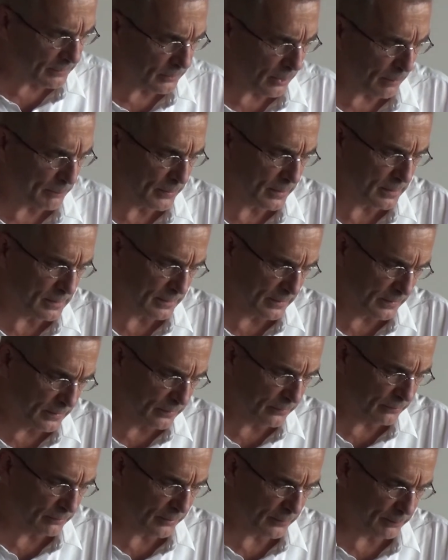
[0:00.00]
topical in
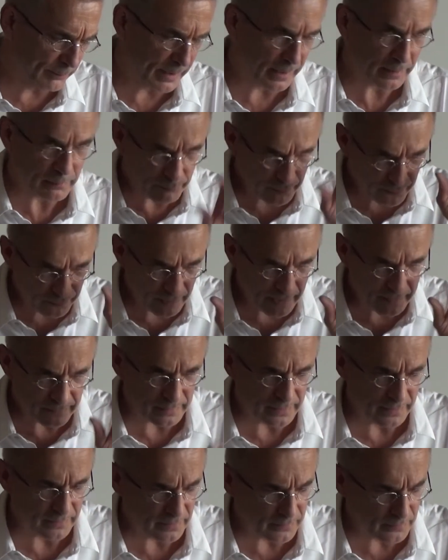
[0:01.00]
this respect,
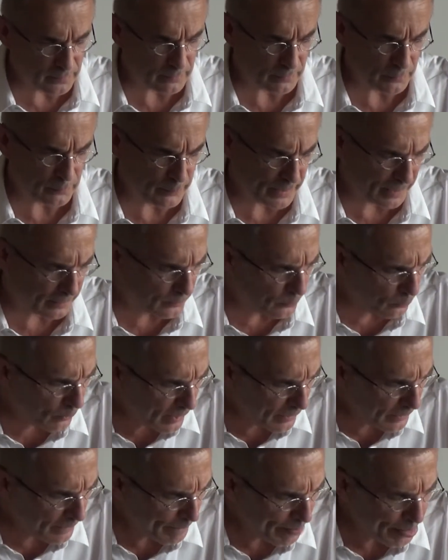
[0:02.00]
precisely in this respect.
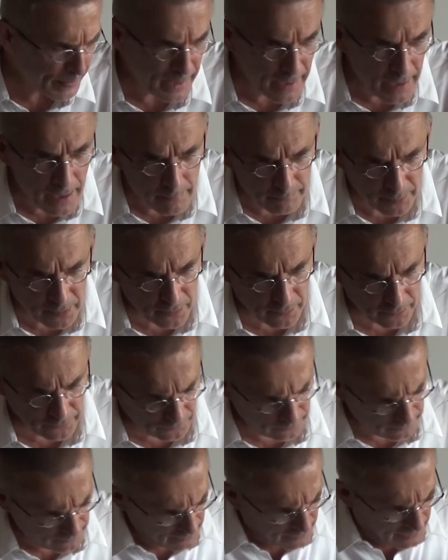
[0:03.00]
Why?
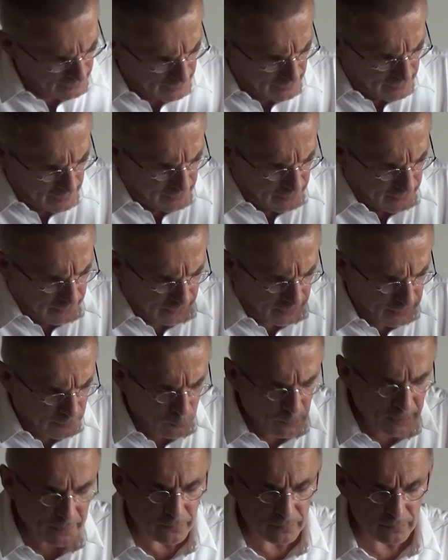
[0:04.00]
Because he
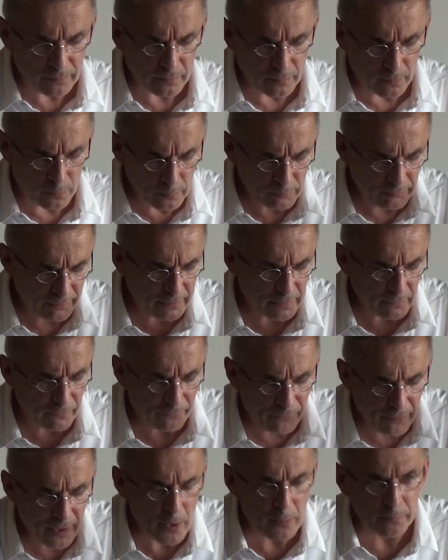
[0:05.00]
once already
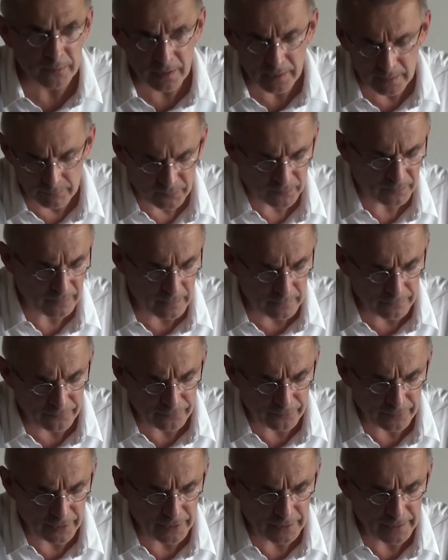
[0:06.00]
found
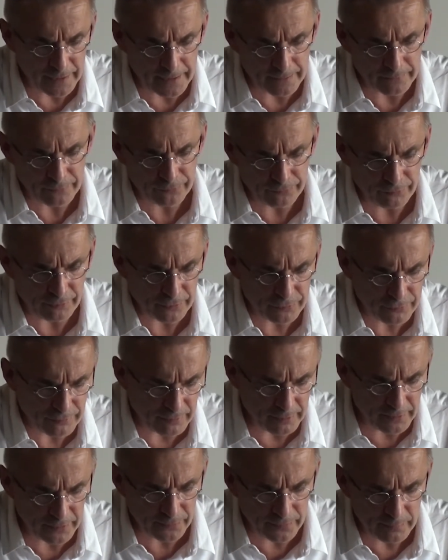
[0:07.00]
himself in a
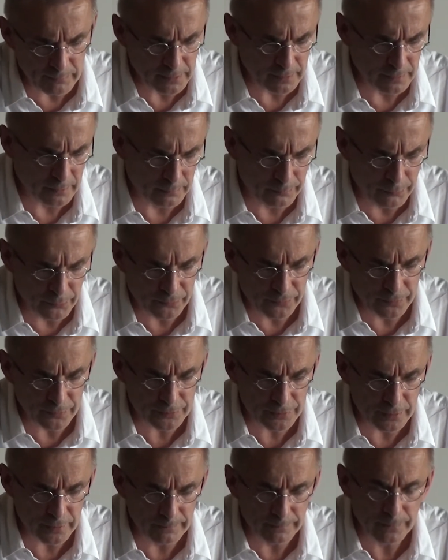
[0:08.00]
structurally similar
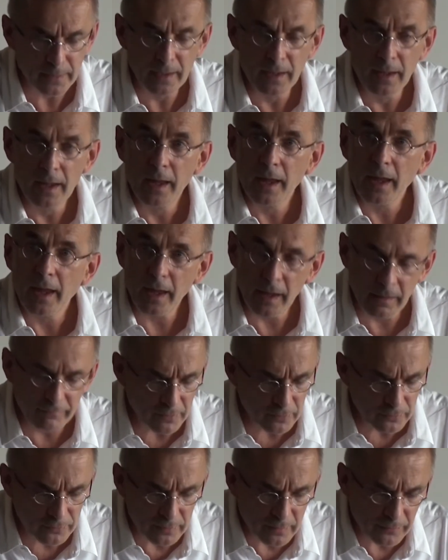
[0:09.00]
position,
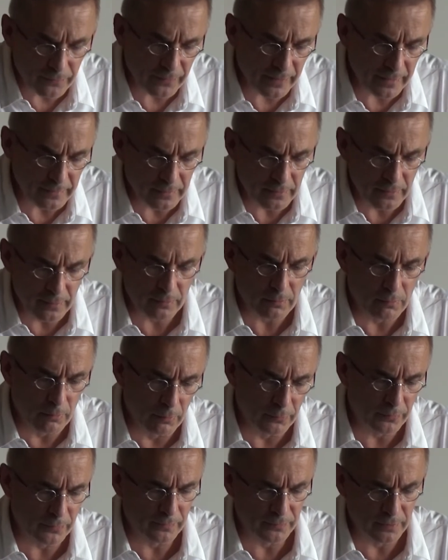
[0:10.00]
having to defend the
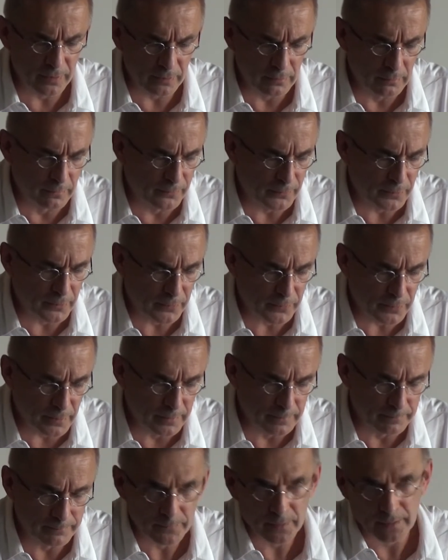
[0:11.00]
cause of the
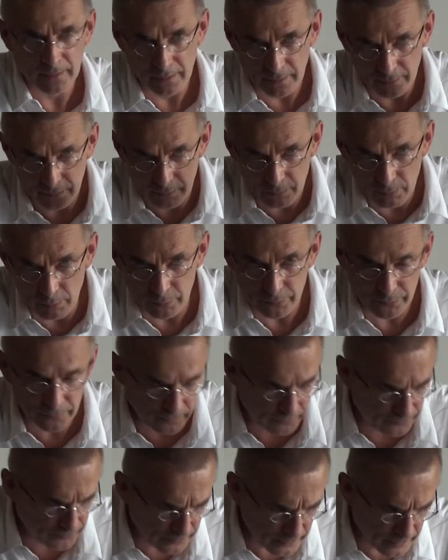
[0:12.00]
universal, the cause
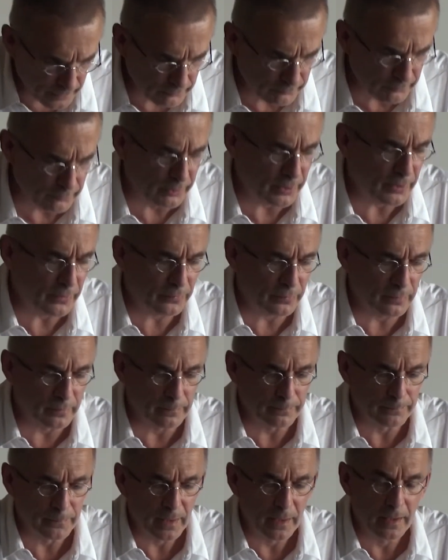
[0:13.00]
of
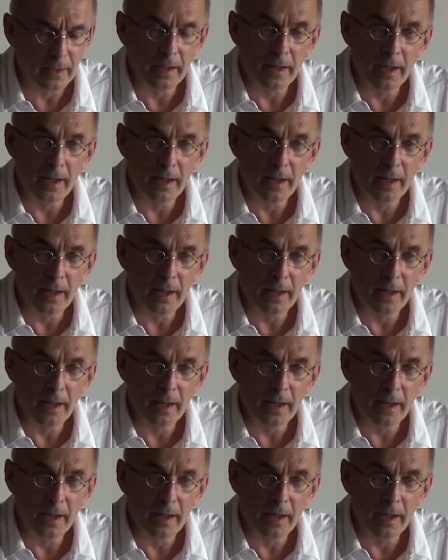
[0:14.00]
reason,